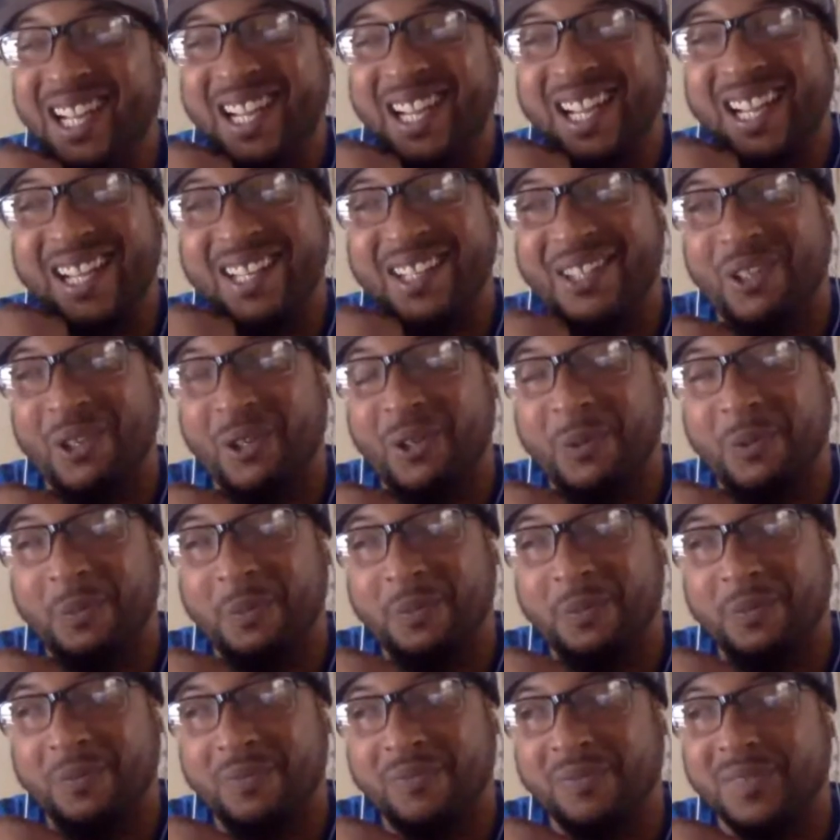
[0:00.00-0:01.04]
And
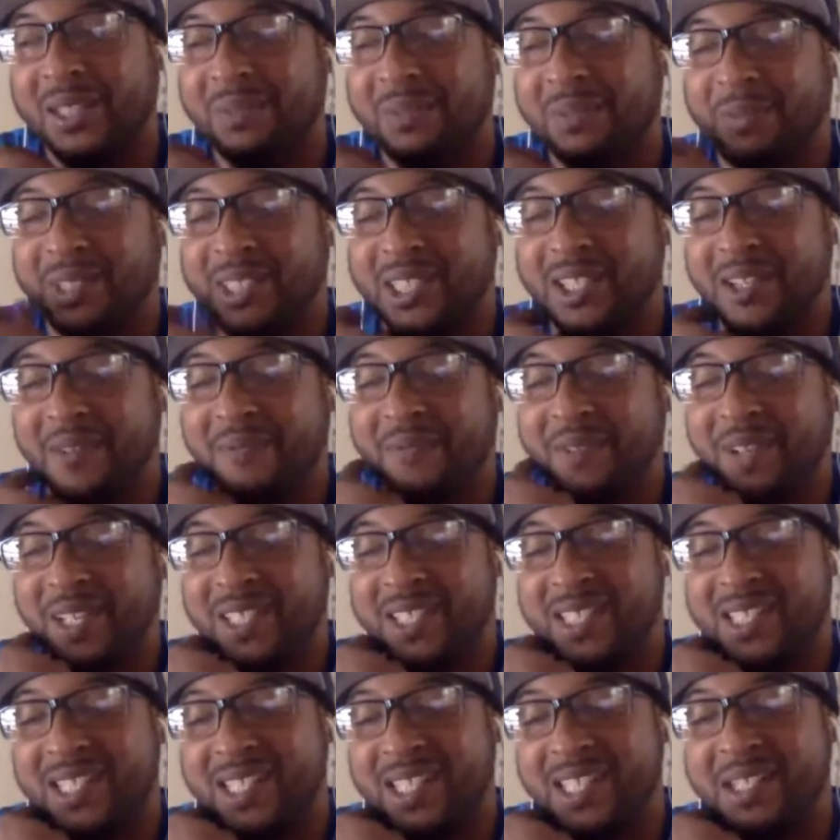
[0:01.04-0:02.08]
my son fell
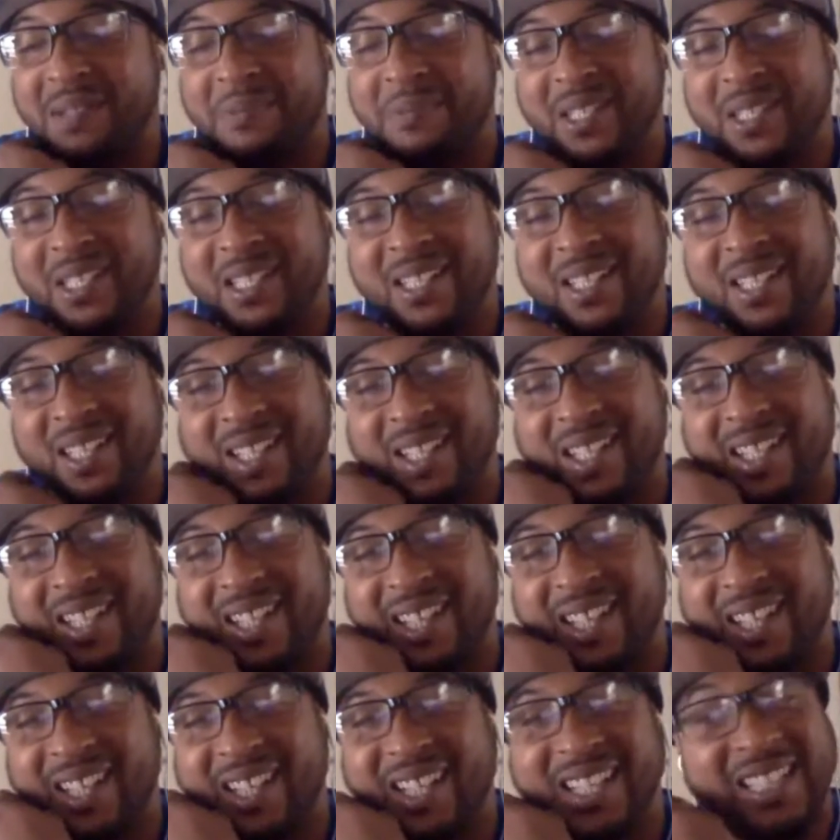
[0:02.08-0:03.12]
asleep, man.
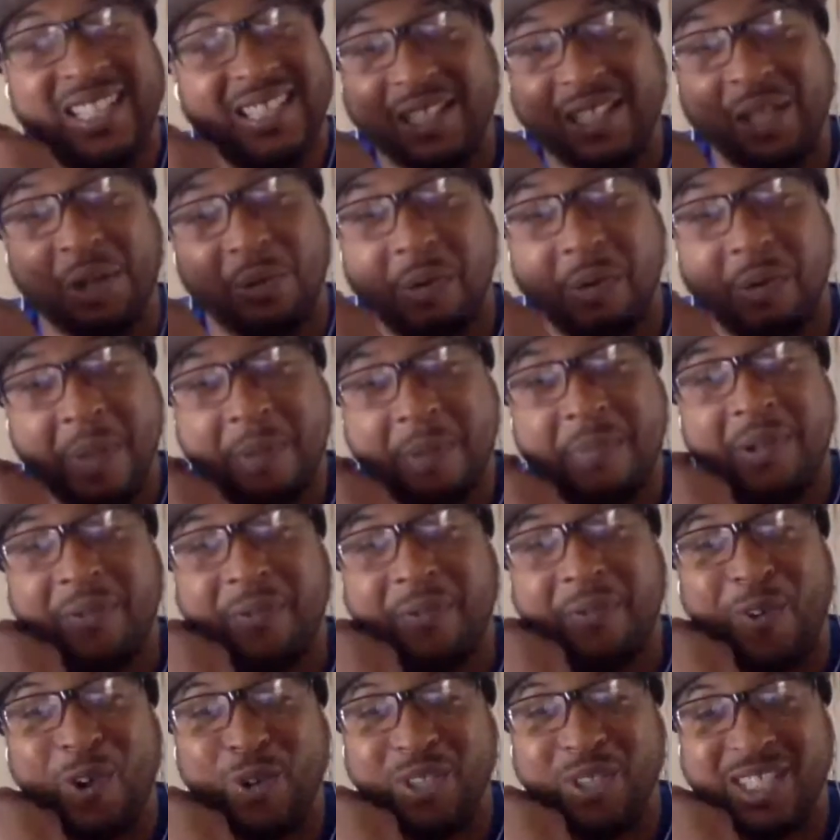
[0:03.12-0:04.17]
He still remembers
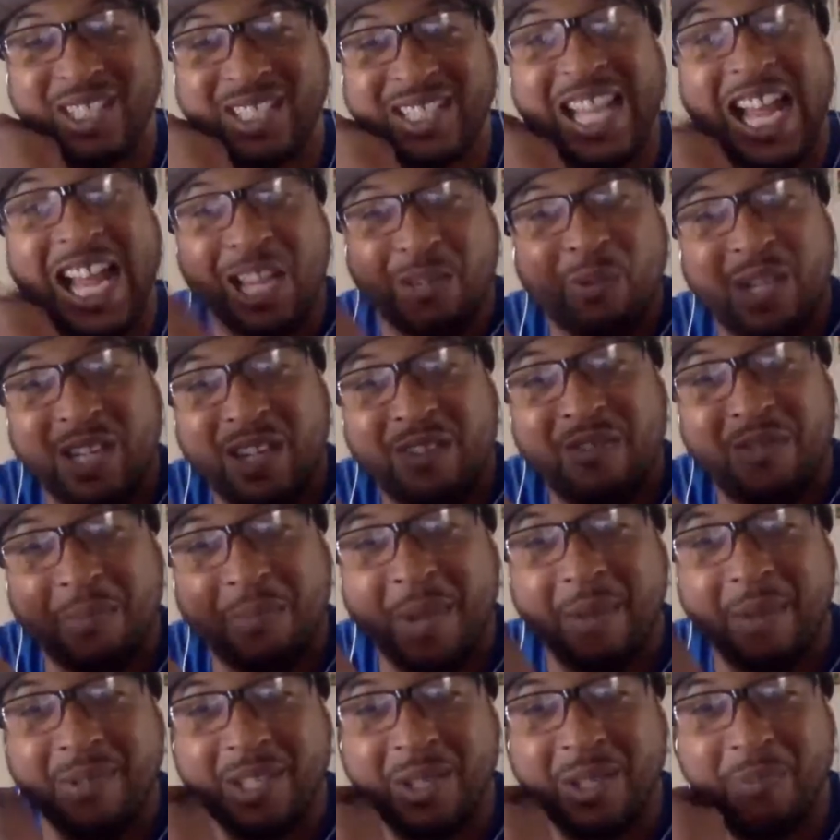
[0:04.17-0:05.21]
falling. That's what he
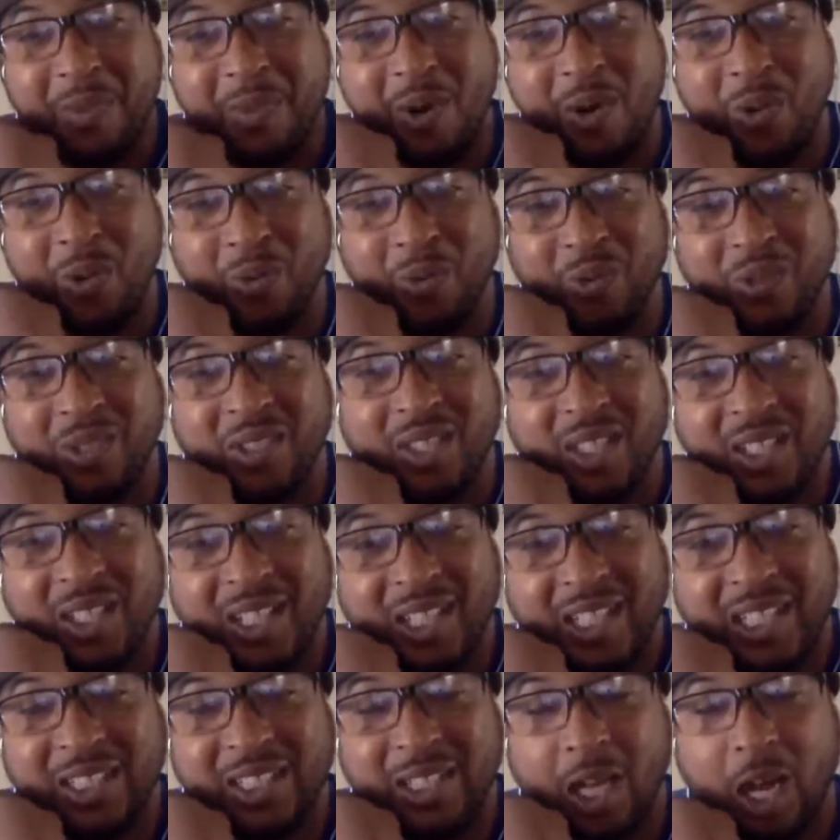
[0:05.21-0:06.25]
remembers the most.
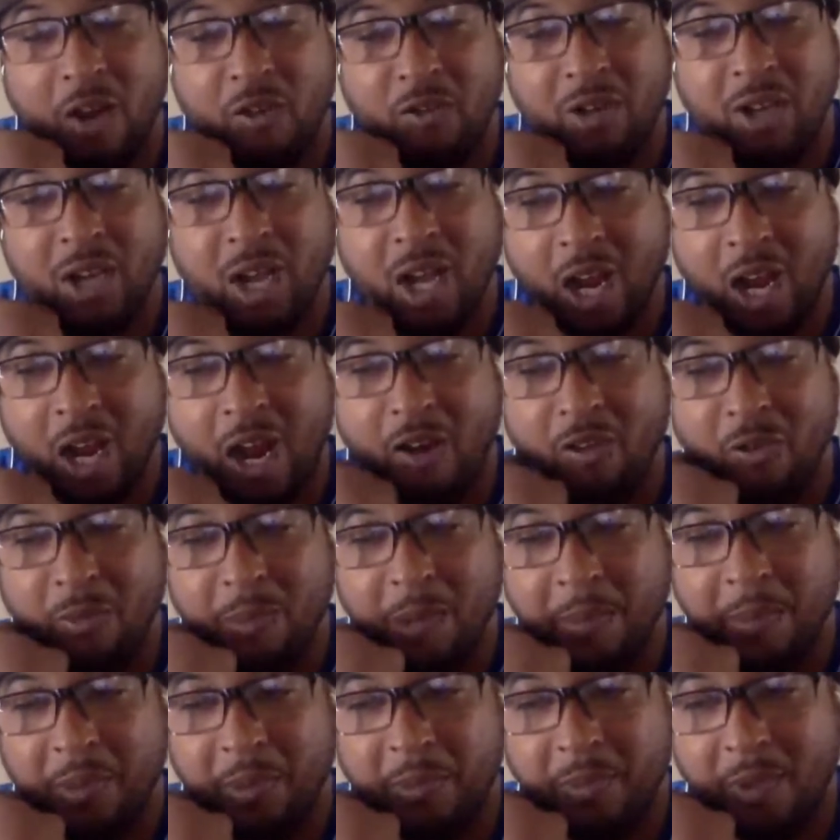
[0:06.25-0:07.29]
He's like, I
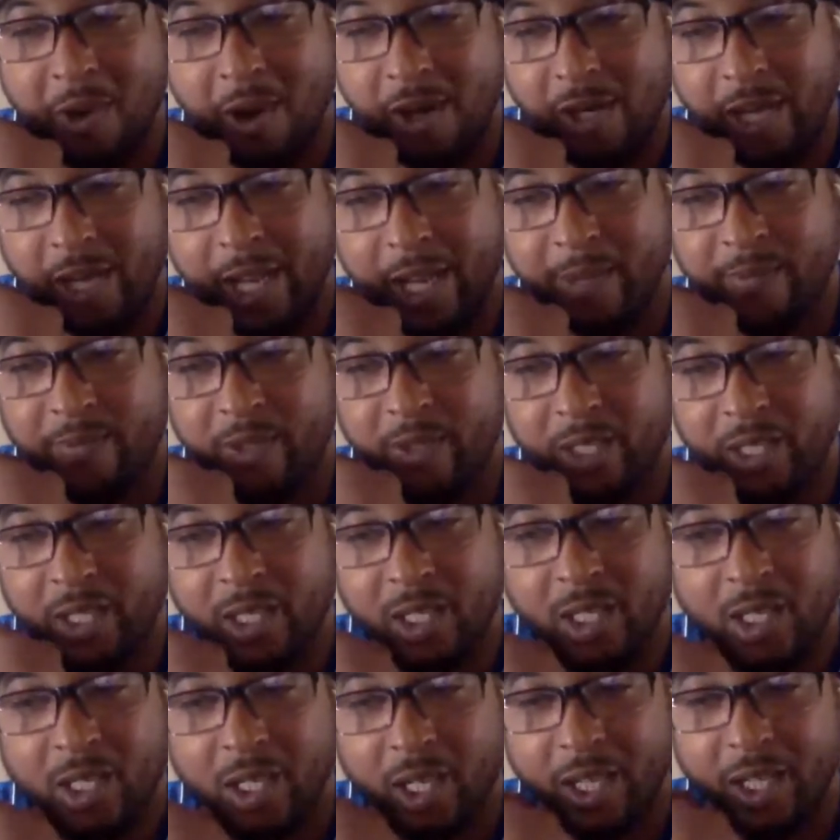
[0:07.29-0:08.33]
remember Mark Henry
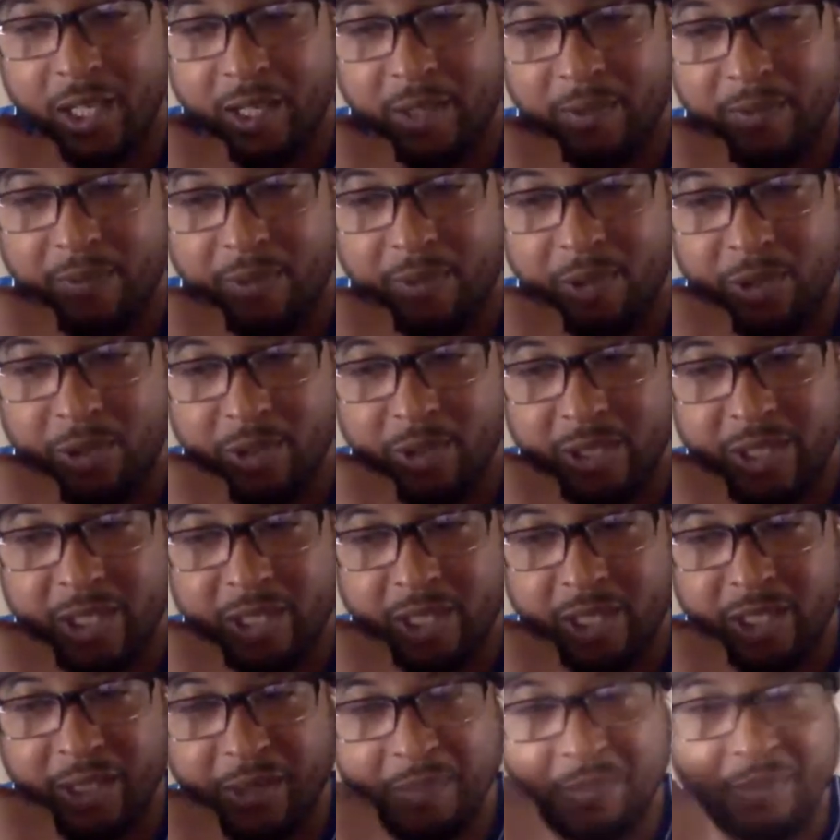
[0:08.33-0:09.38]
and then falling
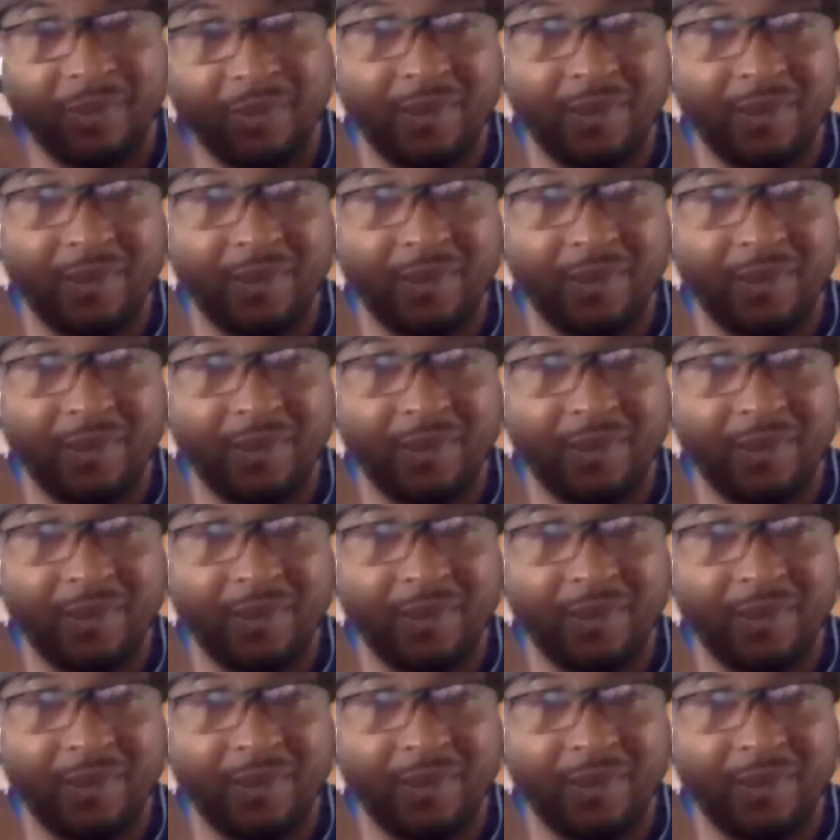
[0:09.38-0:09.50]
asleep.